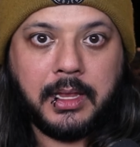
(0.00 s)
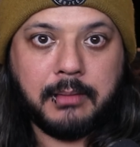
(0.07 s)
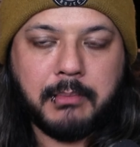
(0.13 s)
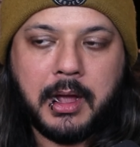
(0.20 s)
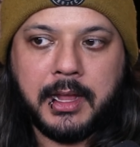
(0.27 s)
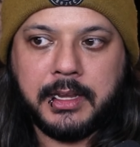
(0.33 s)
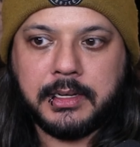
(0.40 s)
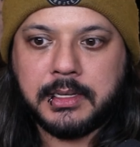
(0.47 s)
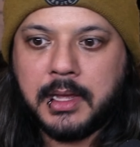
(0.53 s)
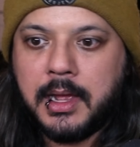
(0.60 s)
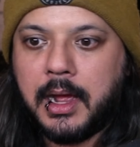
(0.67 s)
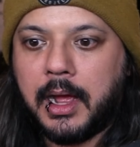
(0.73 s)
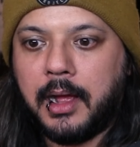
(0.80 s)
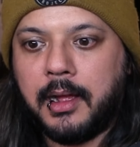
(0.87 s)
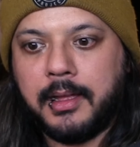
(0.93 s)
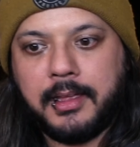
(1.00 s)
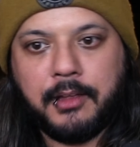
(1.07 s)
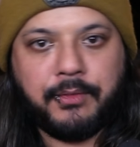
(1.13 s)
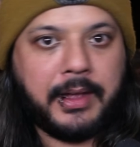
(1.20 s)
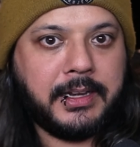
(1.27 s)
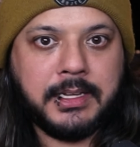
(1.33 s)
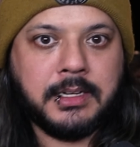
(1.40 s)
in mind.
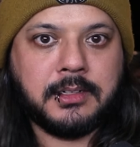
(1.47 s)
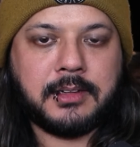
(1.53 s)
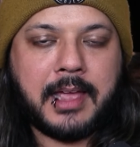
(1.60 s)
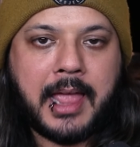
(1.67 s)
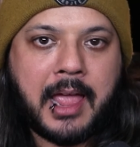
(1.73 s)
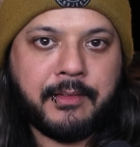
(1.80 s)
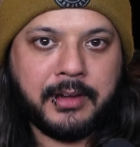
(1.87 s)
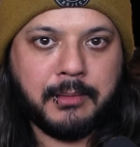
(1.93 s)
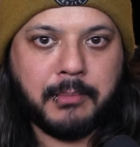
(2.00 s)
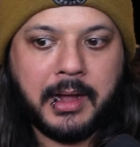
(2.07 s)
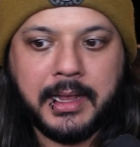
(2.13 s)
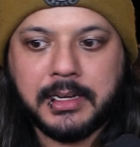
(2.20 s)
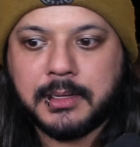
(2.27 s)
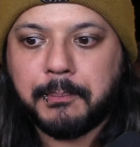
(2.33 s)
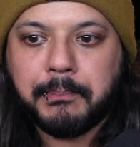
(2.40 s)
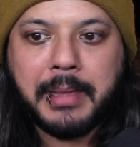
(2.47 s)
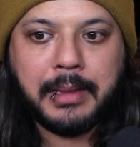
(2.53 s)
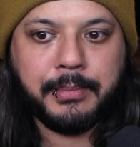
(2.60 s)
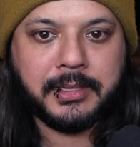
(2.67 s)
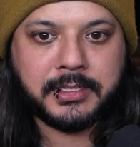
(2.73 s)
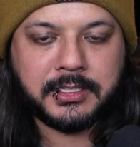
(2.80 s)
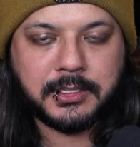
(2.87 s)
If I didn't have it in mind,
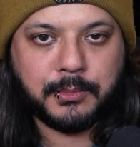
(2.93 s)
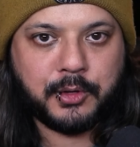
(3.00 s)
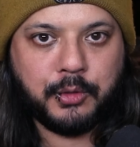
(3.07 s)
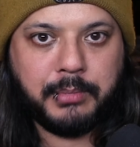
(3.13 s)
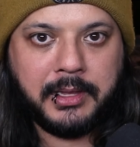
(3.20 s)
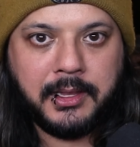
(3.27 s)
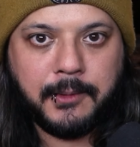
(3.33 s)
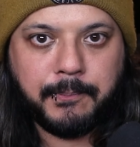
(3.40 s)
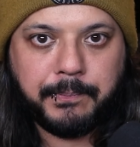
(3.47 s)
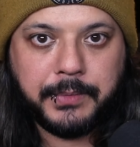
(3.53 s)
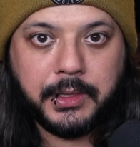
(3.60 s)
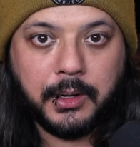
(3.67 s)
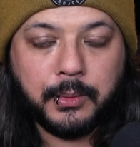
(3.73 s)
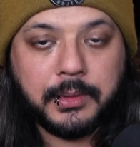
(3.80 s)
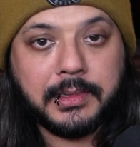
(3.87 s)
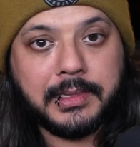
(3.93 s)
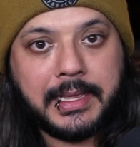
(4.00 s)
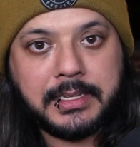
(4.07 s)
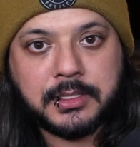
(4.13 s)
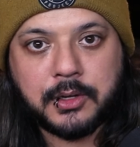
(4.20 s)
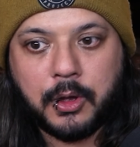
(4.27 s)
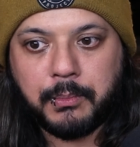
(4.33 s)
maybe the system could be,
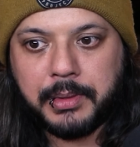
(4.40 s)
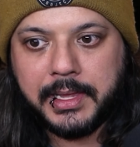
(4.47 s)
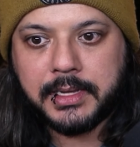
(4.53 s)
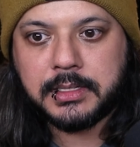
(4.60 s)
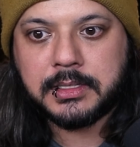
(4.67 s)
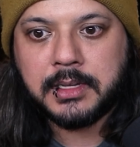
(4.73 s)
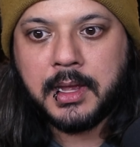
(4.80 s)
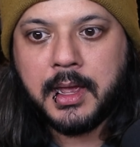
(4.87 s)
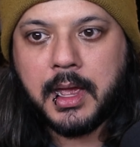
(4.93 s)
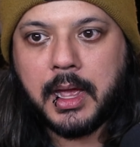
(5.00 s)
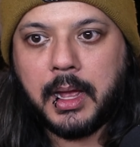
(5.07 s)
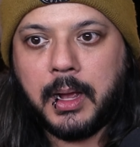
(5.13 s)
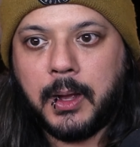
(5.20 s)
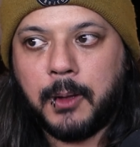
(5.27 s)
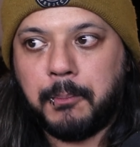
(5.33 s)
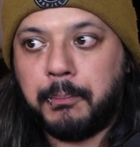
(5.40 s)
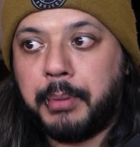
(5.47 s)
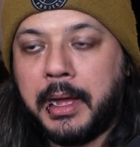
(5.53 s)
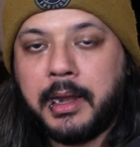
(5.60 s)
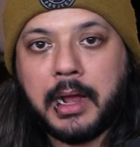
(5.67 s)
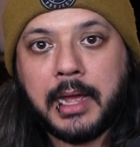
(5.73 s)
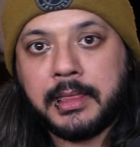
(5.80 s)
less complex.
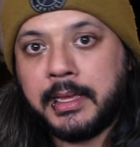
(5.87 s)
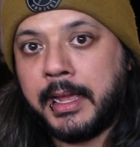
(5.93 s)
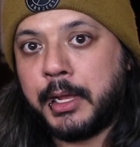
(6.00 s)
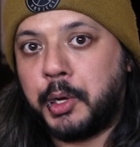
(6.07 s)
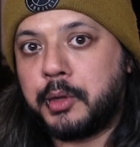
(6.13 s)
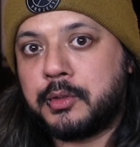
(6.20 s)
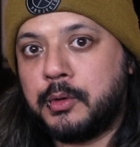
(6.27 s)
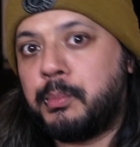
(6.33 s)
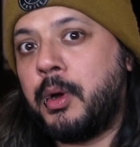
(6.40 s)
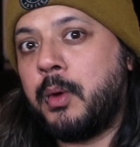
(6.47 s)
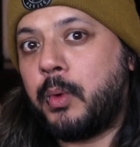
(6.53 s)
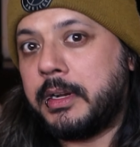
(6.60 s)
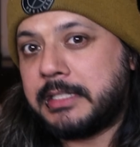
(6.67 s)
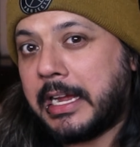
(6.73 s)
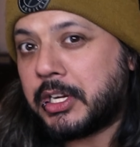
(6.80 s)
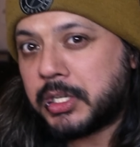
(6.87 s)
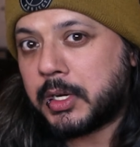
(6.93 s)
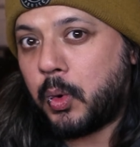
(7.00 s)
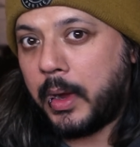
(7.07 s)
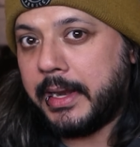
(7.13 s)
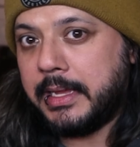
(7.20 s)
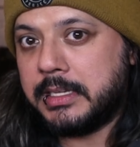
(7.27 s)
But I think I got it to a point where it's actually
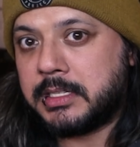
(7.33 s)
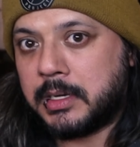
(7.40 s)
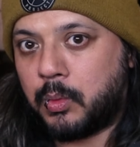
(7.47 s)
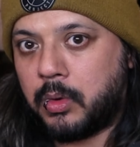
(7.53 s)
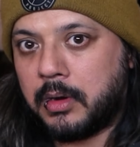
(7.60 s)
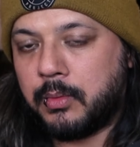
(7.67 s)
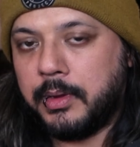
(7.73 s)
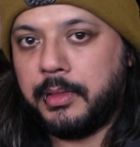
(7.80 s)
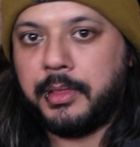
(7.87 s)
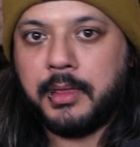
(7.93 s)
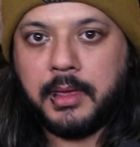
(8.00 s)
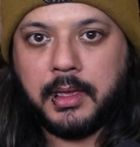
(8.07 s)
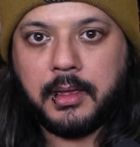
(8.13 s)
quite easy to work with,